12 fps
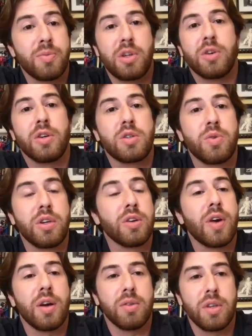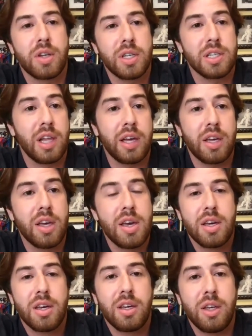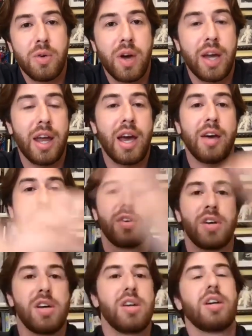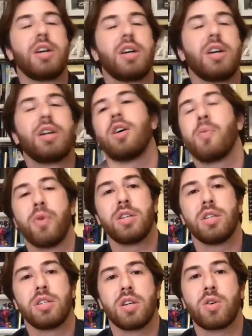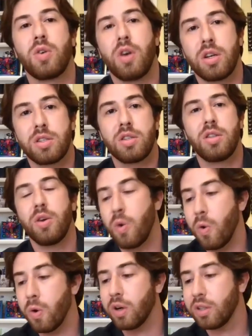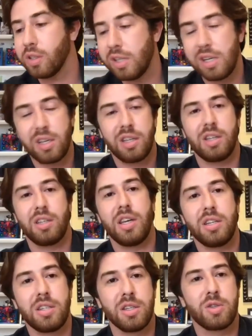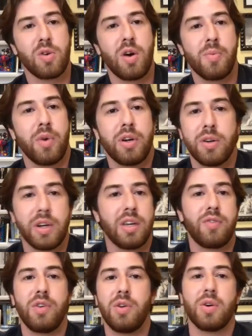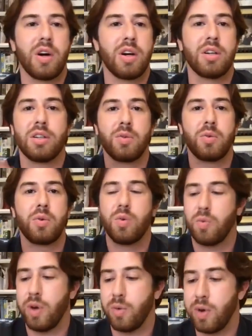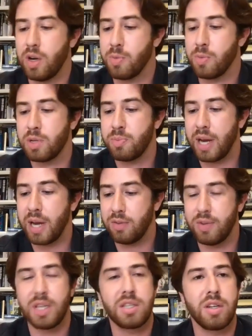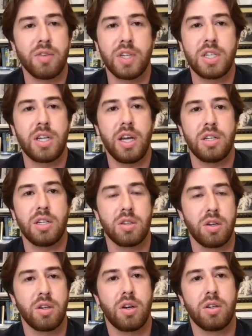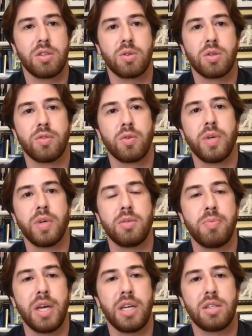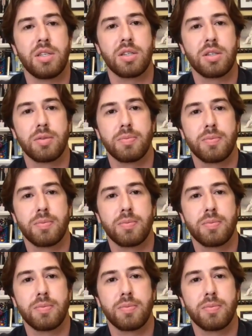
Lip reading: I'm curious what your outlook is like. You kind of have operations across the whole nation, so I'm wondering if you are what your perspective is, and if it changes on sort of a region basis.